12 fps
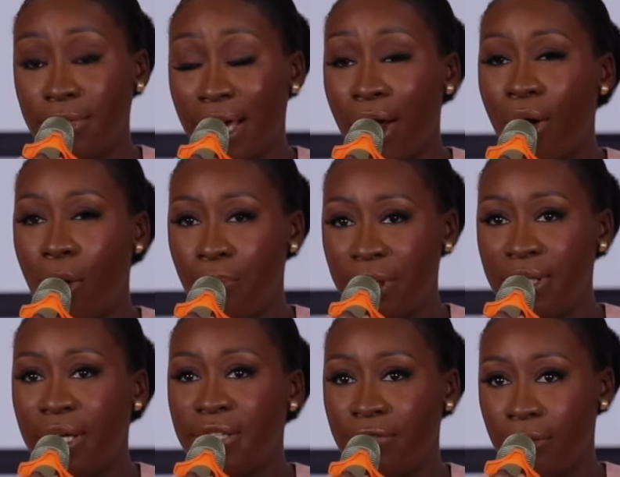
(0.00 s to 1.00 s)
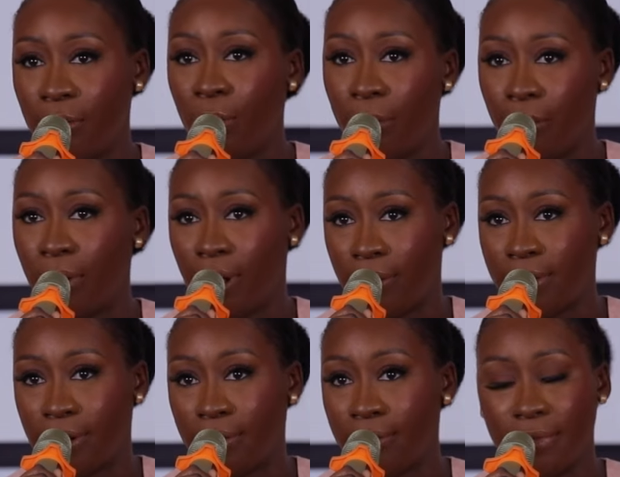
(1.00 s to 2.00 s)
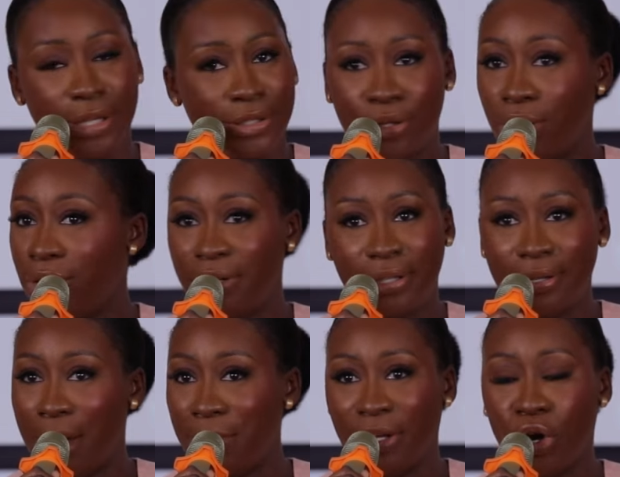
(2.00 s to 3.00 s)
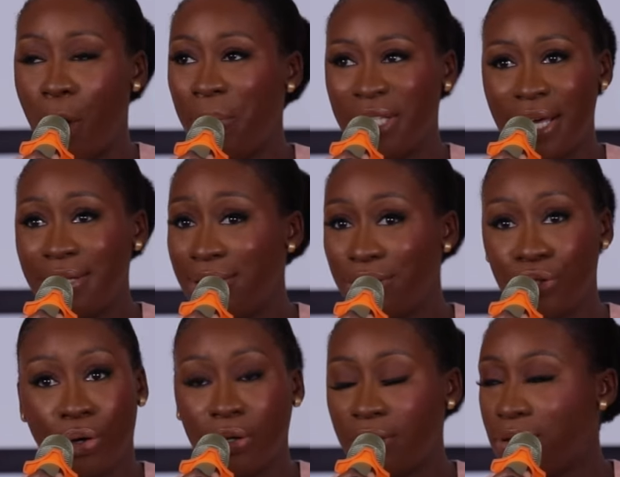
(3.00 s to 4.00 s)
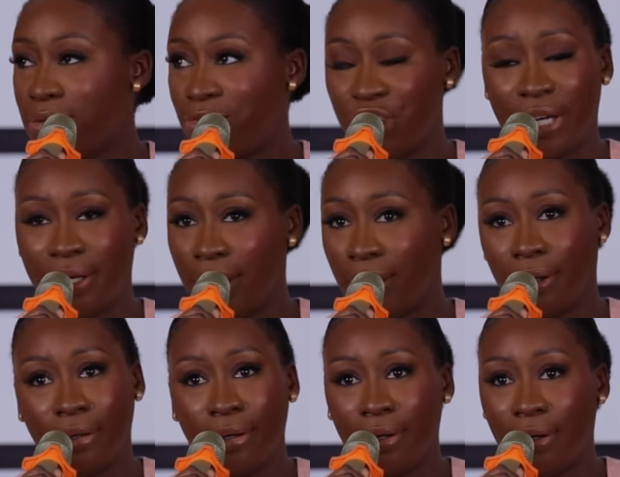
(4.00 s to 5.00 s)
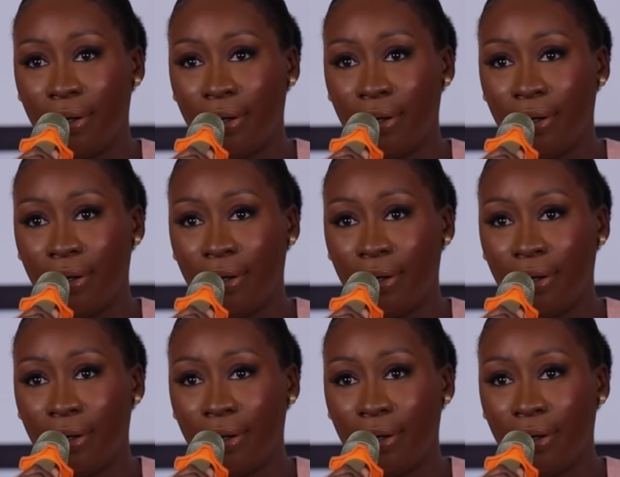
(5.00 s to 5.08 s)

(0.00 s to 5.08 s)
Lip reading: There are competent female people out there. It's not, I mean, competence is not gender.